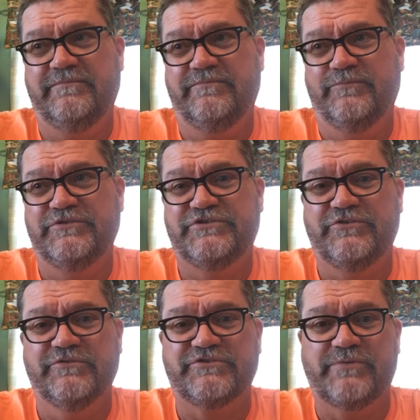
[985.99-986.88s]
Would
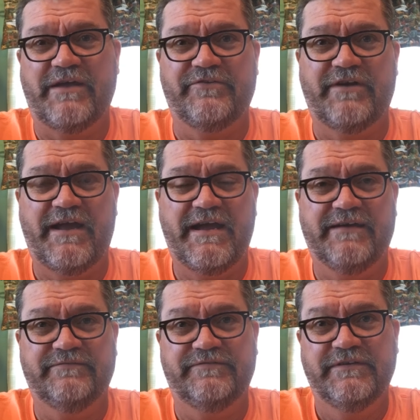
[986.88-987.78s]
students rather
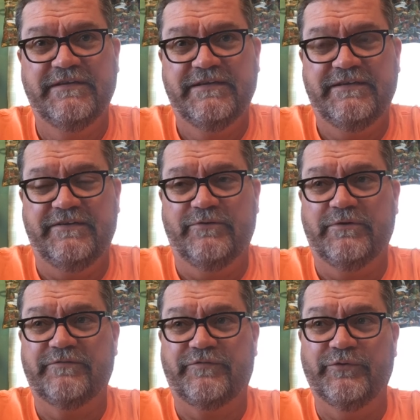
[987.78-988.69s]
have,
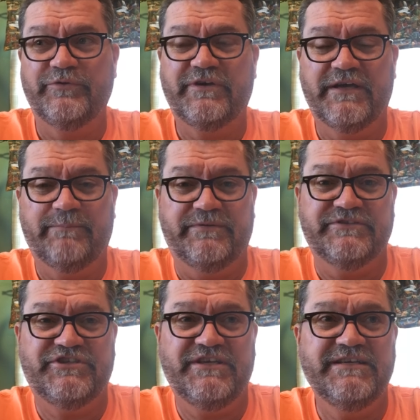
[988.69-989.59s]
a fruit cup and
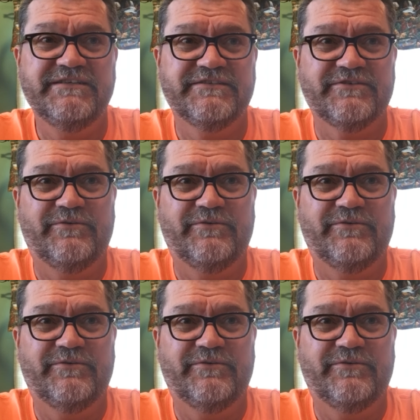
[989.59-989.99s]
cheese